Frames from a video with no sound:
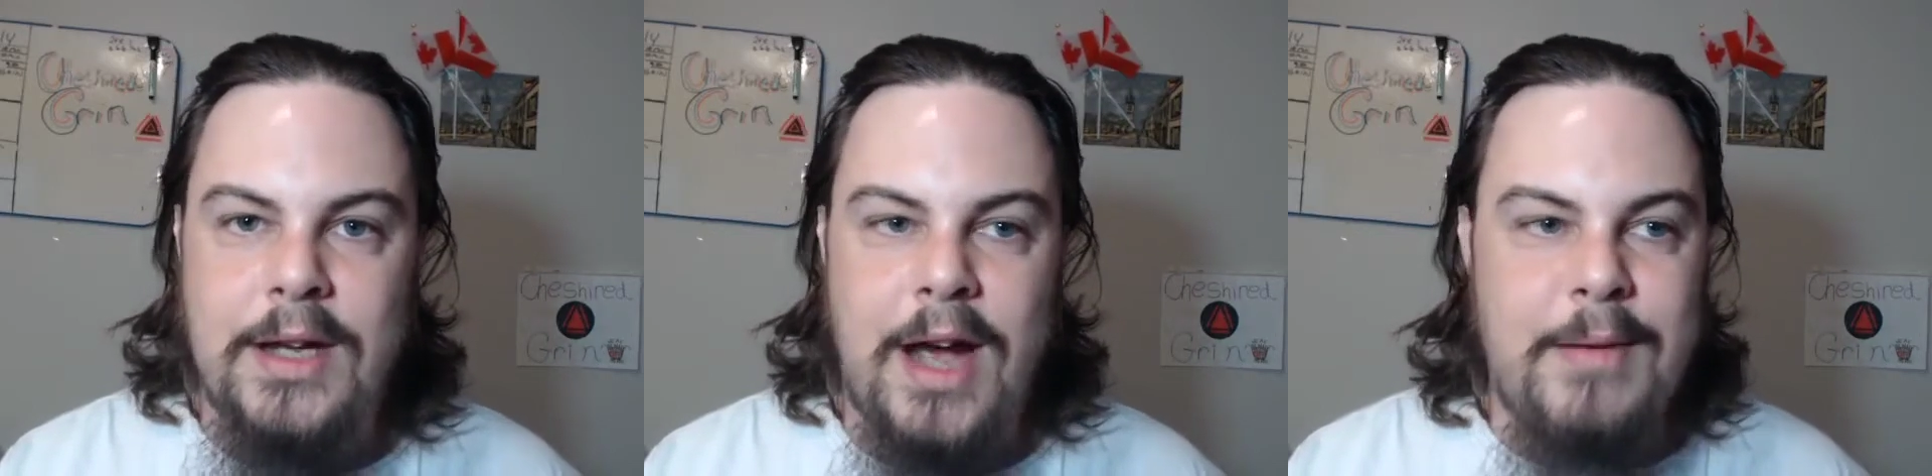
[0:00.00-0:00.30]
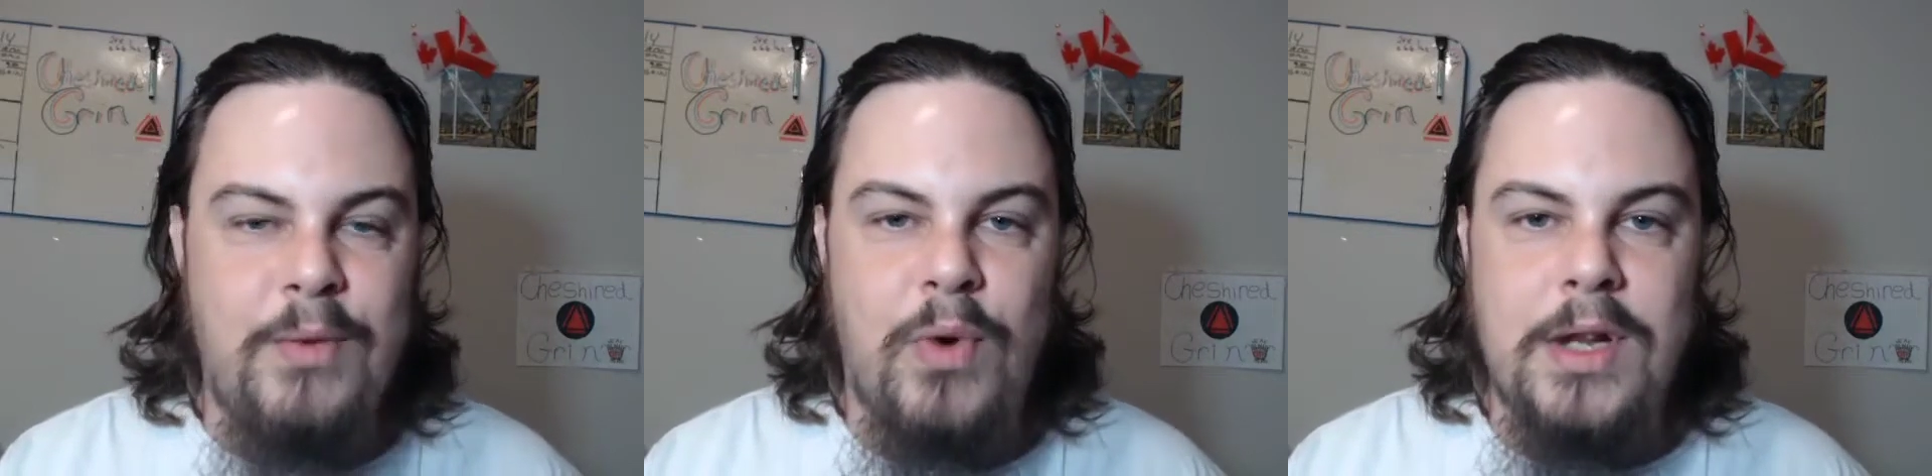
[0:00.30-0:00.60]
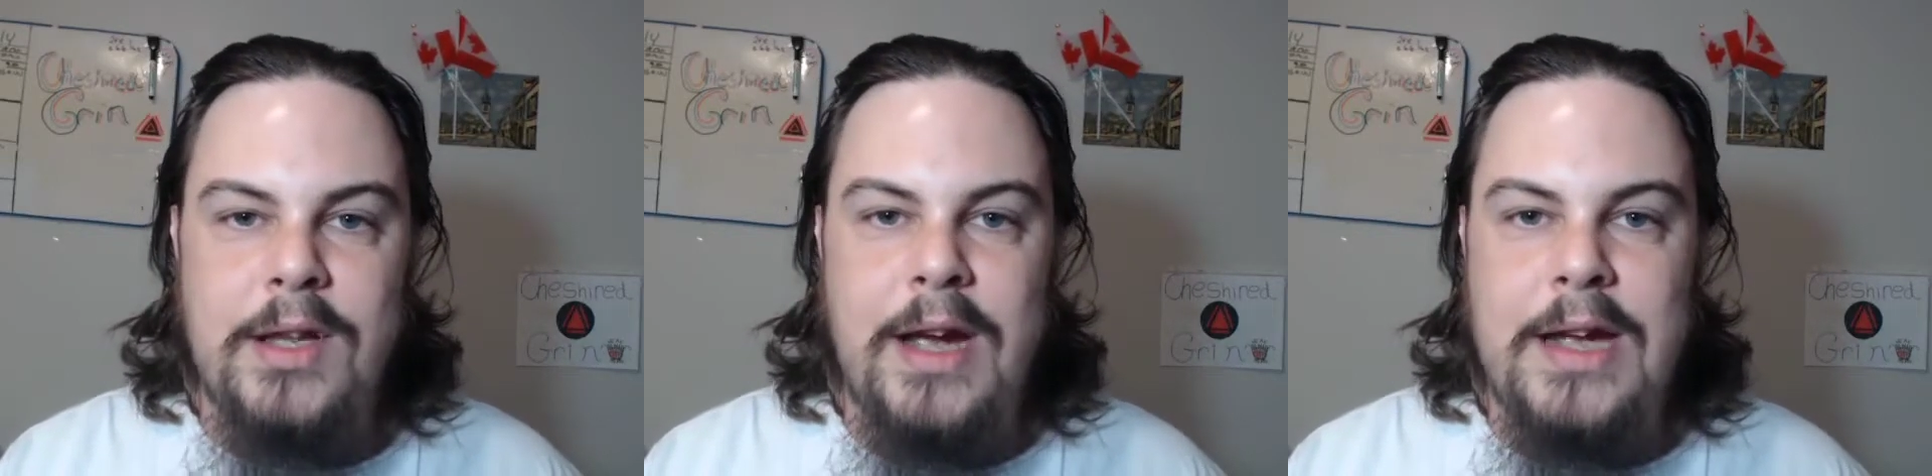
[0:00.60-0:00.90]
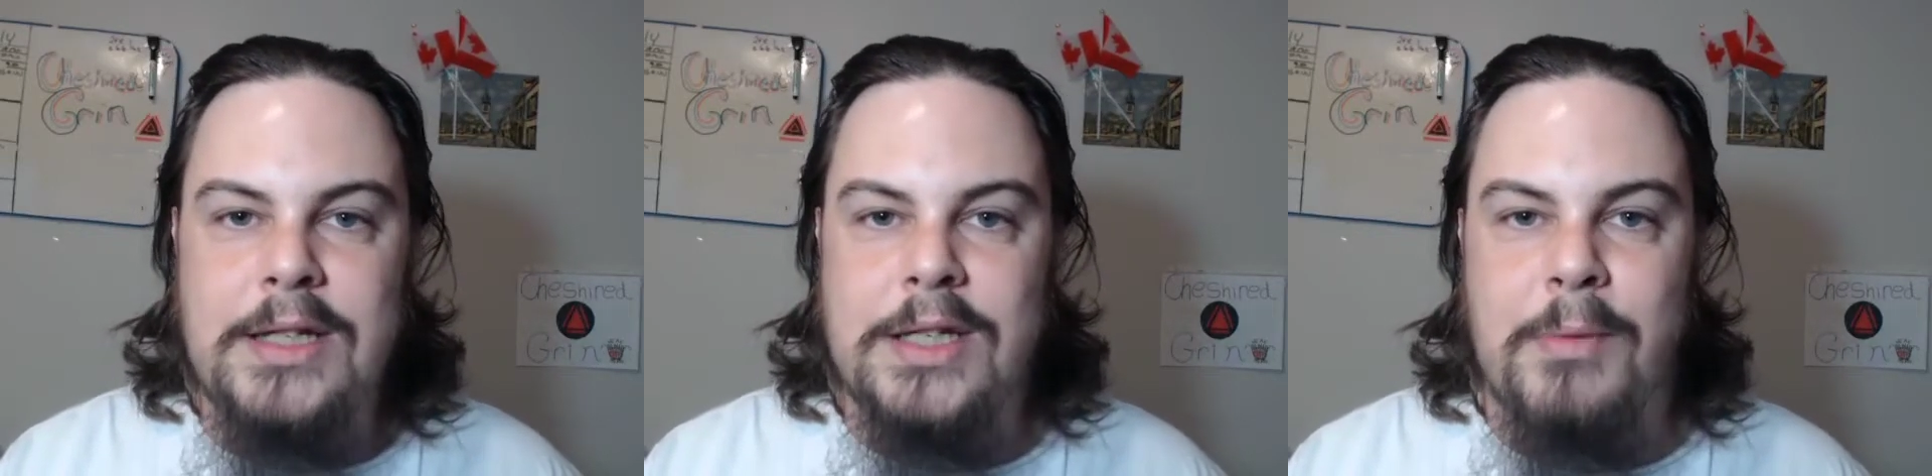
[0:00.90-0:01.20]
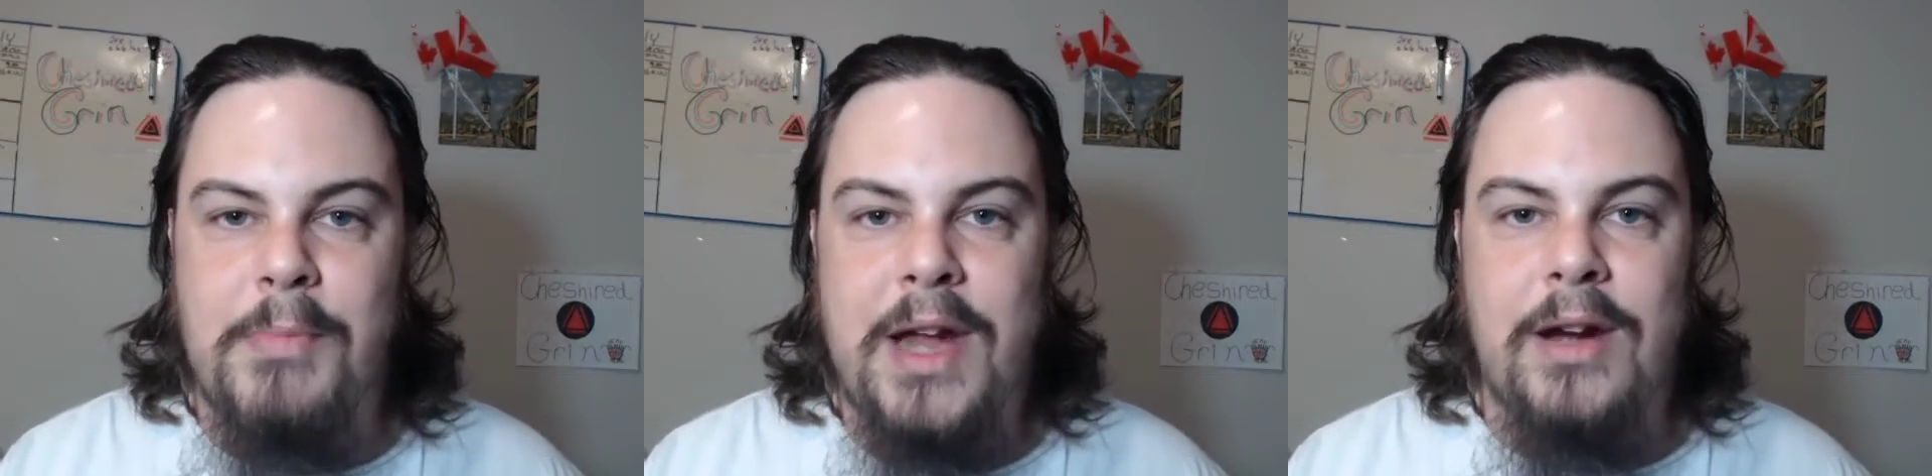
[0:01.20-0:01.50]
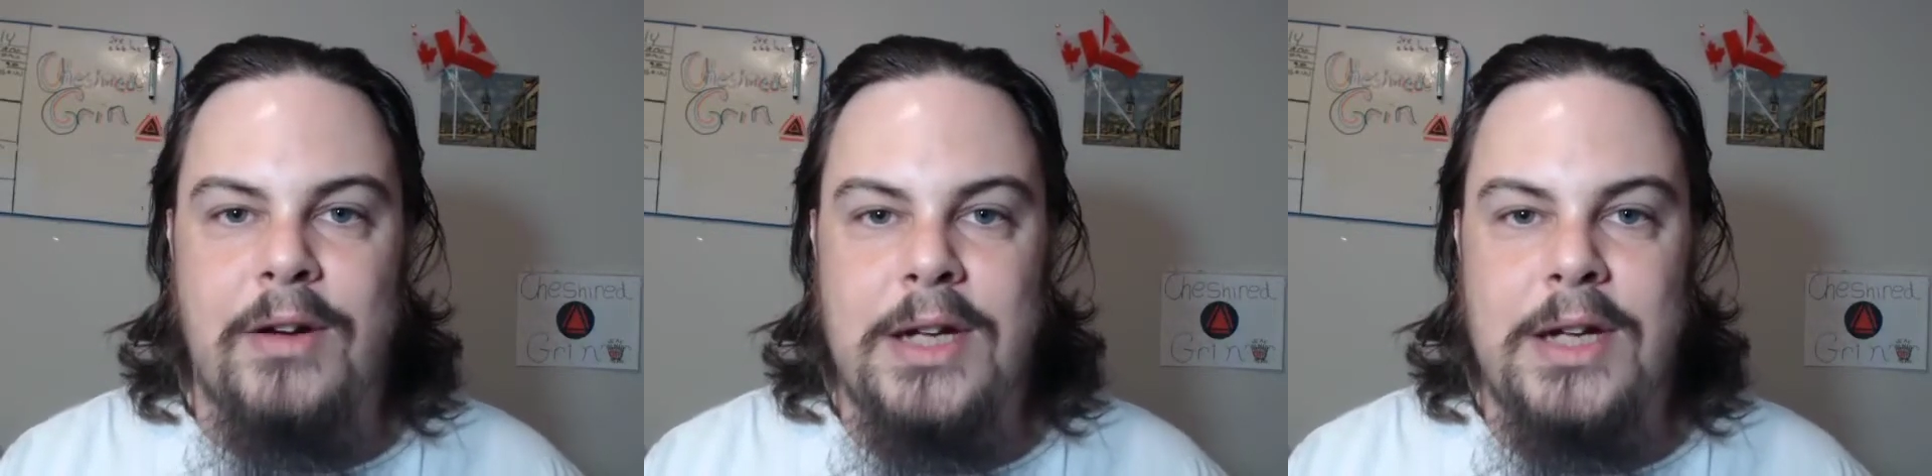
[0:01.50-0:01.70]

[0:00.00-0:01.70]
I mean, one of the guys is a mayor.